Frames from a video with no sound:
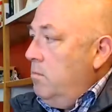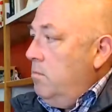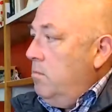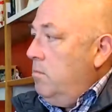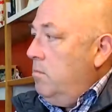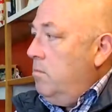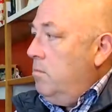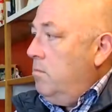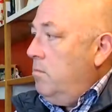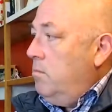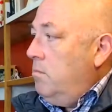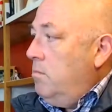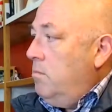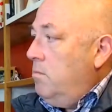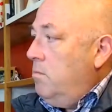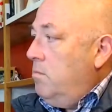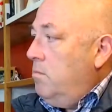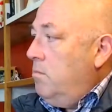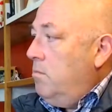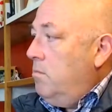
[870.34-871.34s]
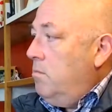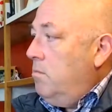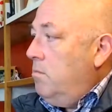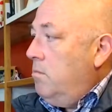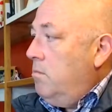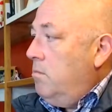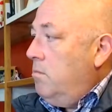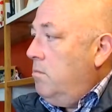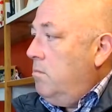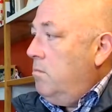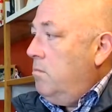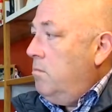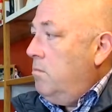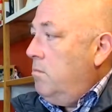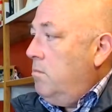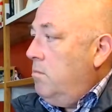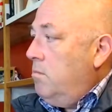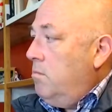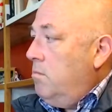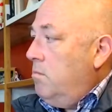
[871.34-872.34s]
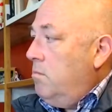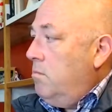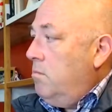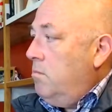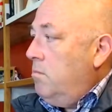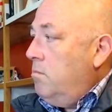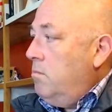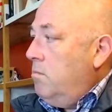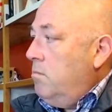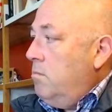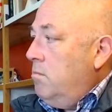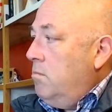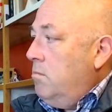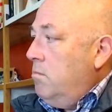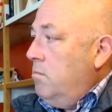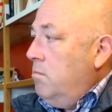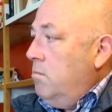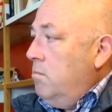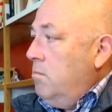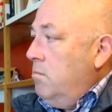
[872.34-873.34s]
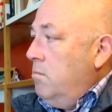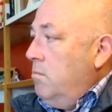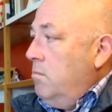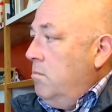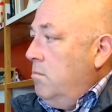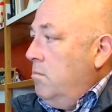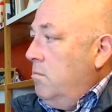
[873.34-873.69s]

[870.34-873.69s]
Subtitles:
(silent)